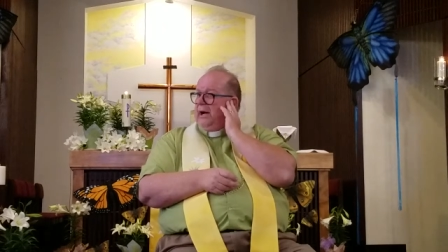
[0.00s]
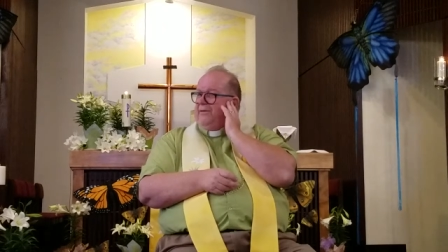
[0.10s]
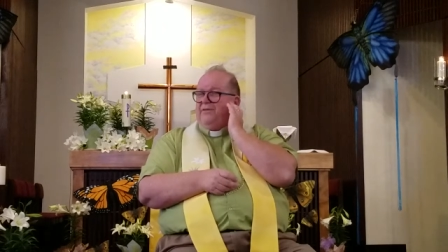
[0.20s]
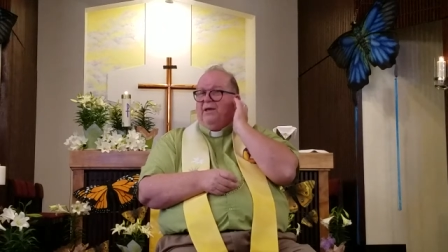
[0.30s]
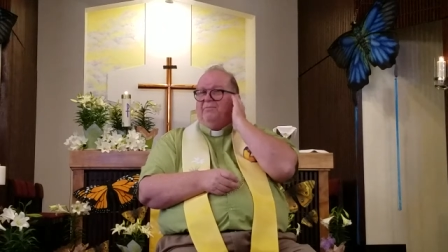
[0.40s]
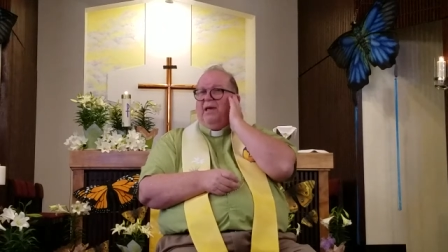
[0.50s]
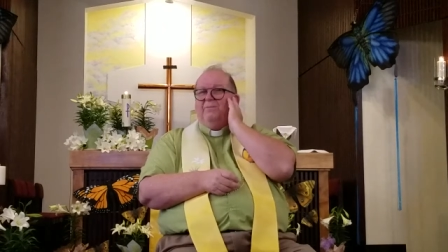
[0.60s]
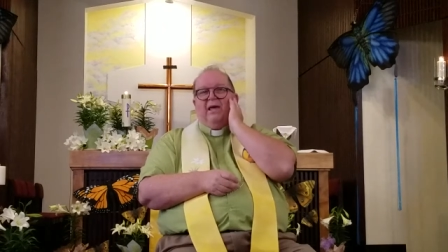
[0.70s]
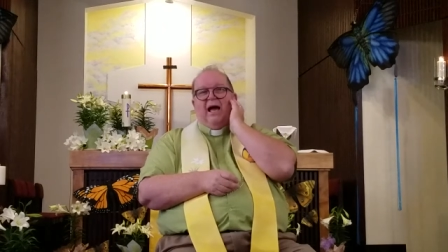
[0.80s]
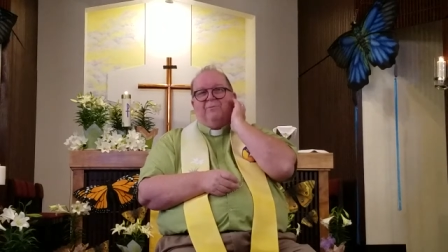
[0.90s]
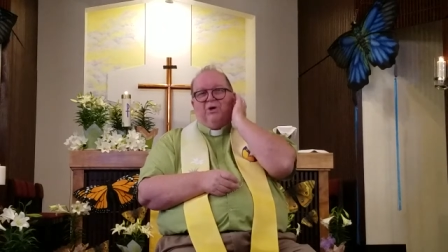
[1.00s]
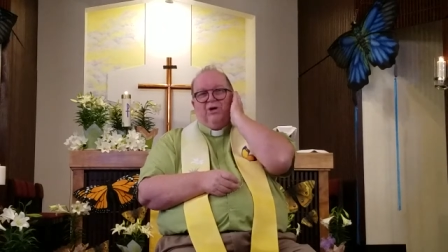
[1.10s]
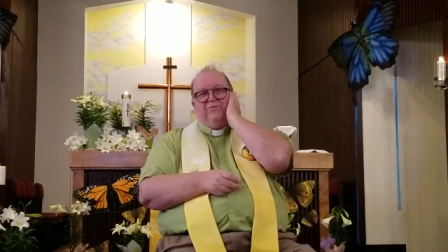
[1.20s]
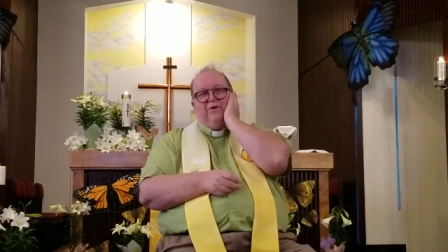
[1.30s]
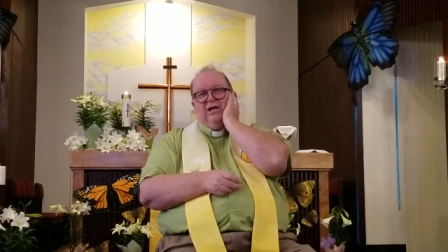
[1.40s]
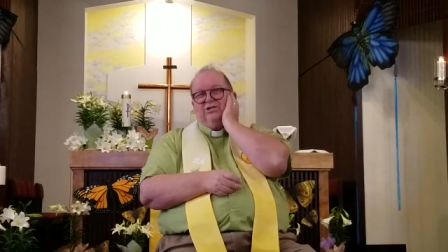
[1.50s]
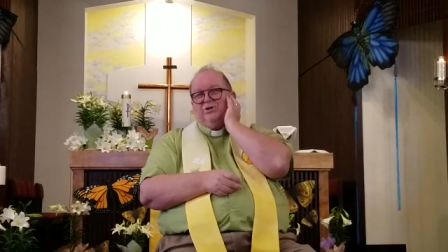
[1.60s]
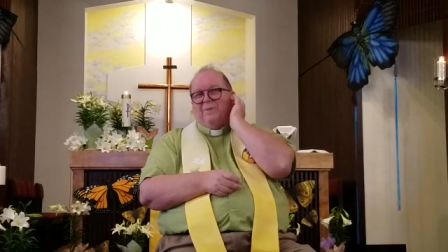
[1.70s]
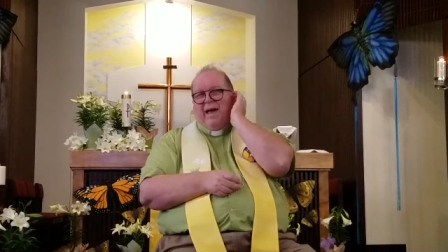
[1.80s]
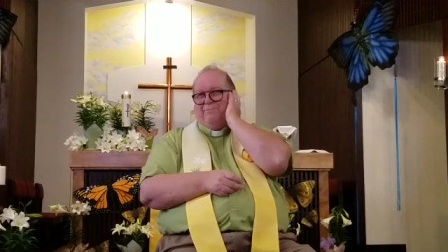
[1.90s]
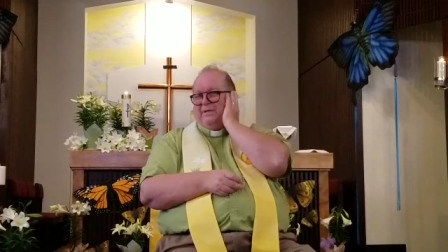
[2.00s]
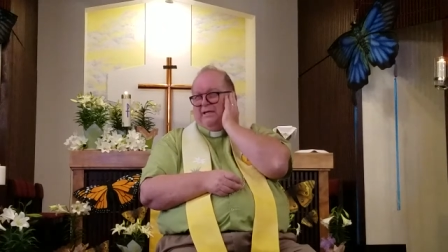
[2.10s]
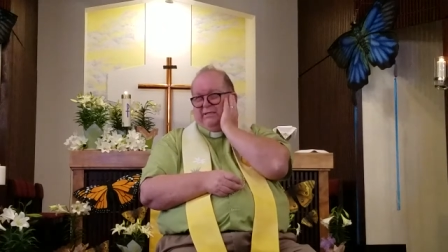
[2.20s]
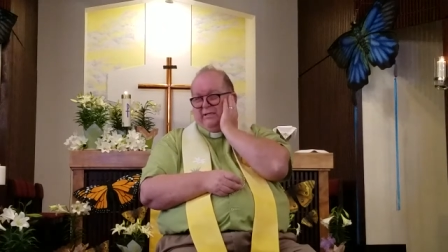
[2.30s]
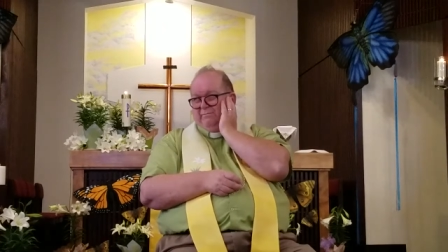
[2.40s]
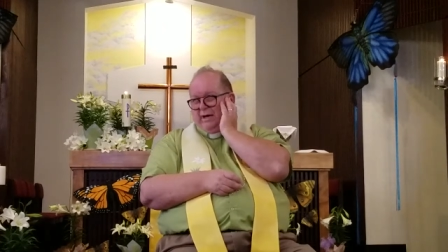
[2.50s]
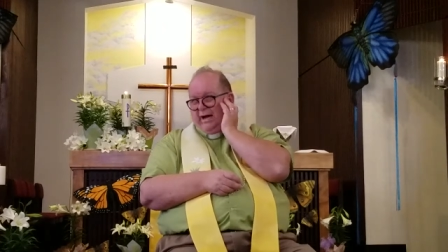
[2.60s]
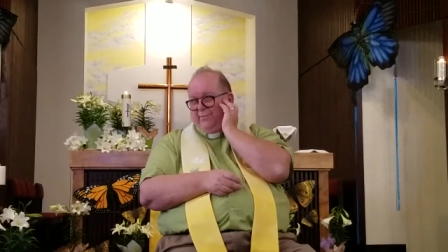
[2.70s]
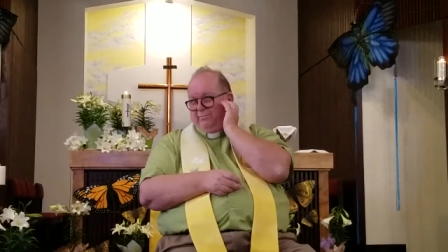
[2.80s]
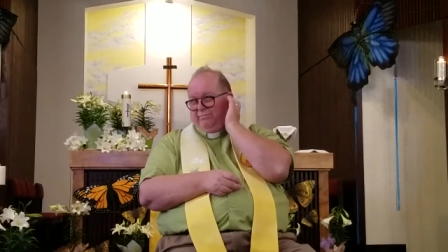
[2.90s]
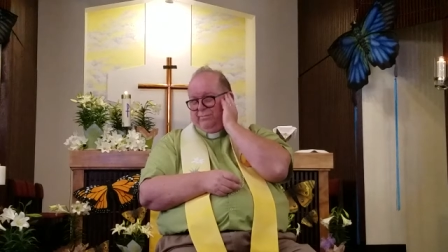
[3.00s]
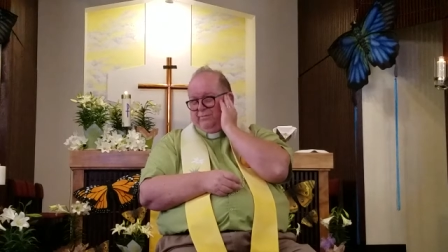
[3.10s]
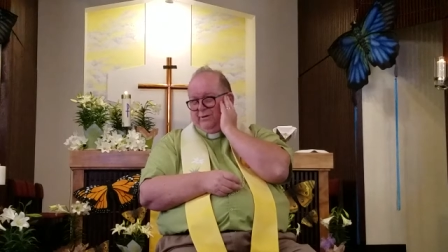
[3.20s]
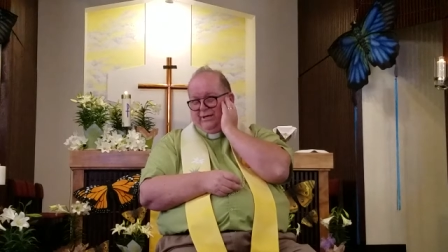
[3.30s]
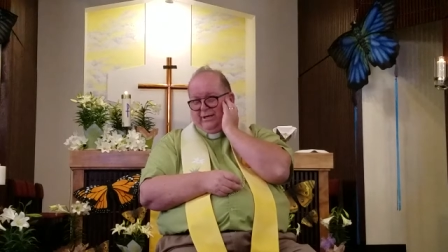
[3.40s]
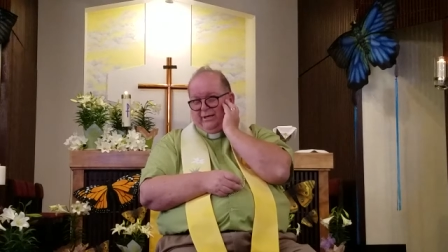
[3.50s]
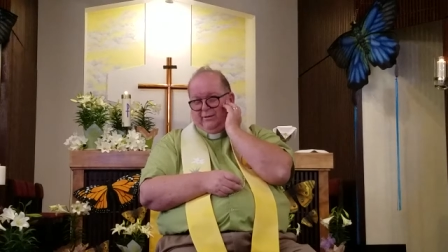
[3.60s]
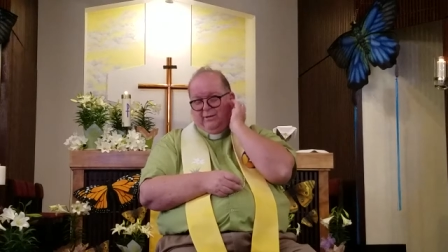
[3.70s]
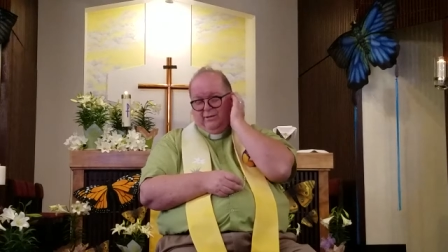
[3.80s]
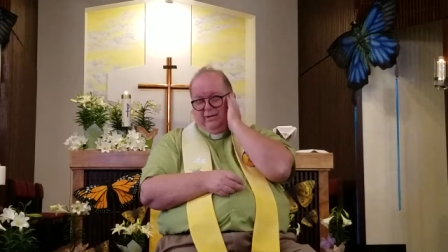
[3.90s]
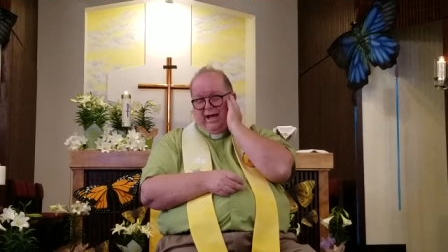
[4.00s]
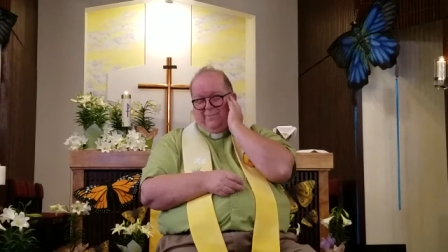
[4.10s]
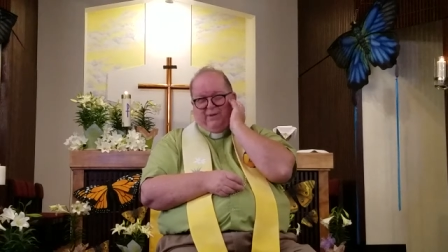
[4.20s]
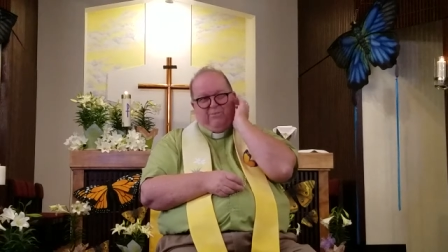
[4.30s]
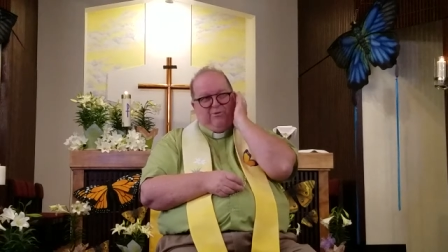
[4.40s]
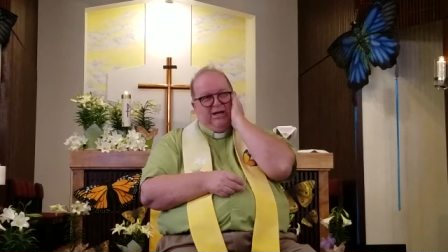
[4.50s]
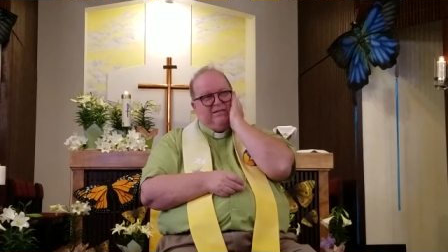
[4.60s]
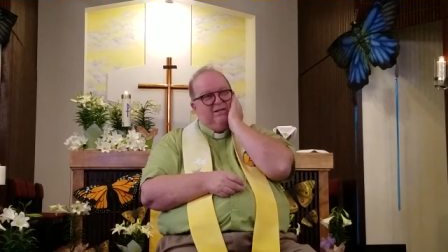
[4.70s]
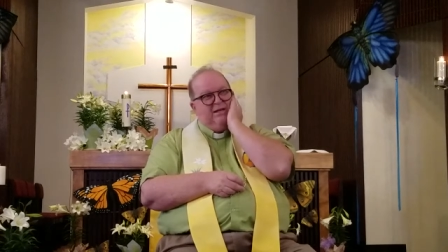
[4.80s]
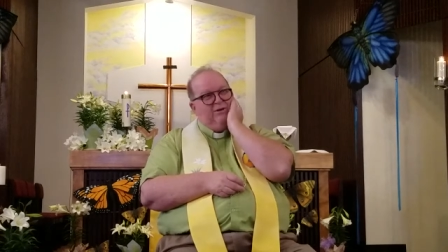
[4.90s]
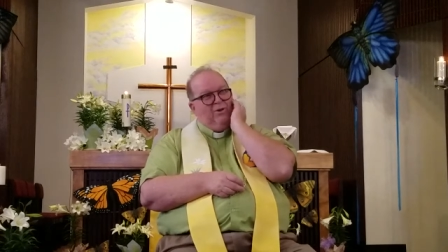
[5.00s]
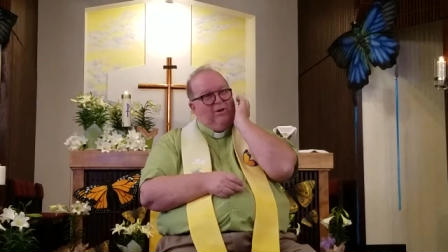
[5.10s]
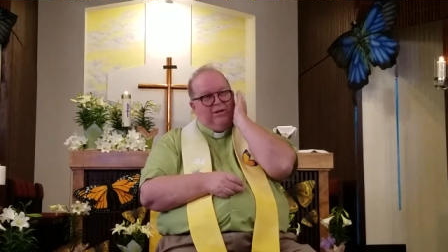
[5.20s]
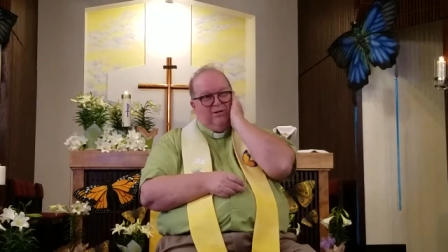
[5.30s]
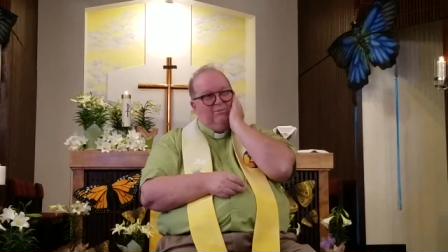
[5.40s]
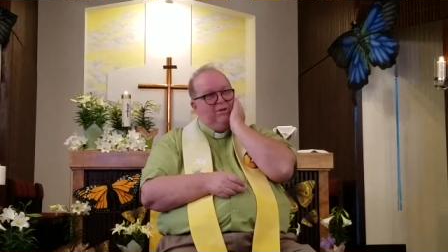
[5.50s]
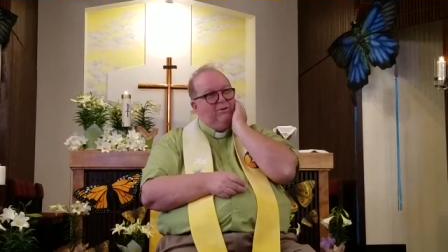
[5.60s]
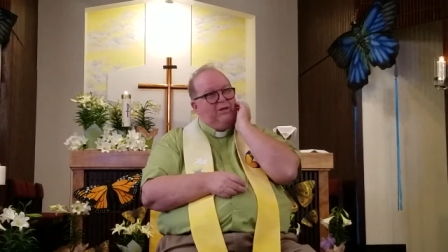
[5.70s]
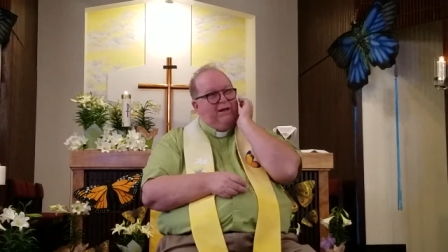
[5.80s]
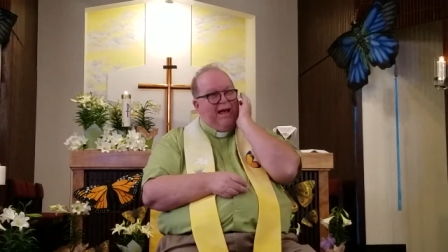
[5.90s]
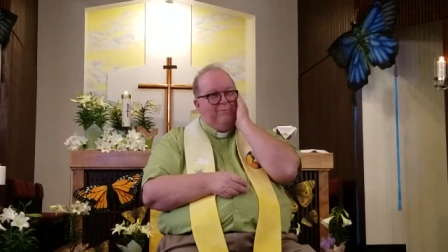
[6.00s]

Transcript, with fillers: I think maybe I'm going to forget your baptism. I'm going to not be present in Holy Communion.